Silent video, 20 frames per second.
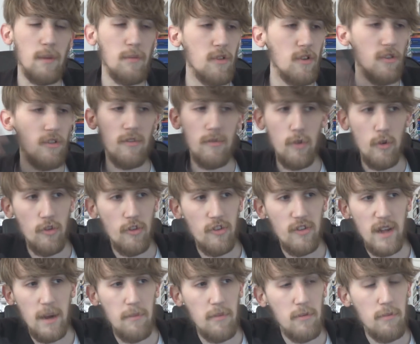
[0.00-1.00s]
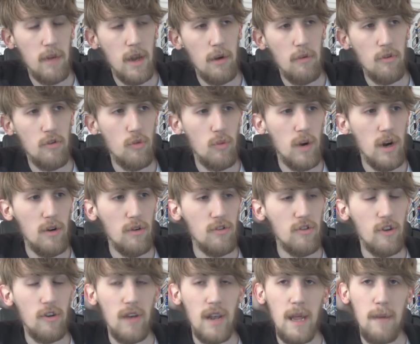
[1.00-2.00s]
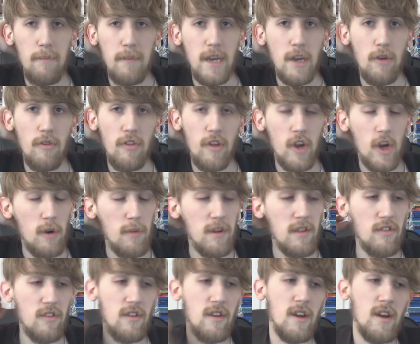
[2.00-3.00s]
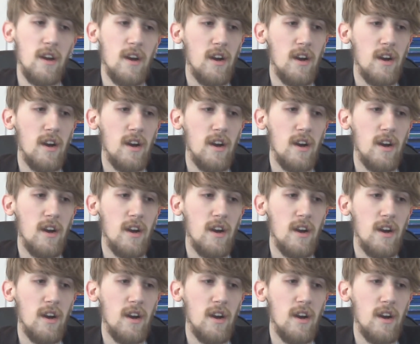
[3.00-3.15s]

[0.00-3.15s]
episodes of all the Skams below as well. So let me know in the comments.